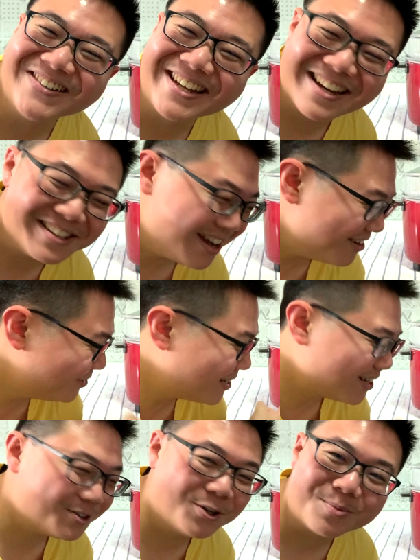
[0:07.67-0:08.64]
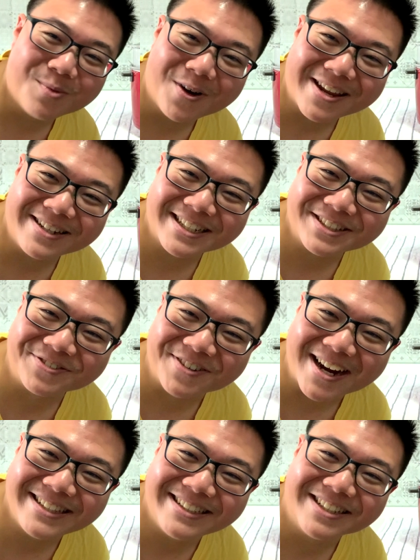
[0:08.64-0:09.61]
that uh, you can cook more than just
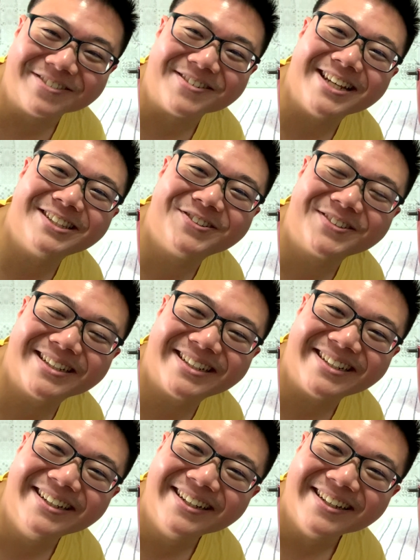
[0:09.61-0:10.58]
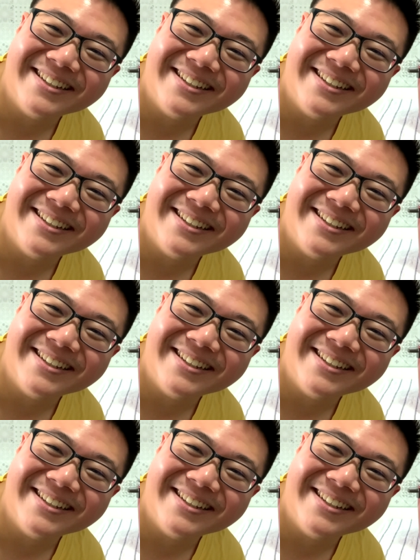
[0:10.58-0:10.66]
rice in a rice cooker?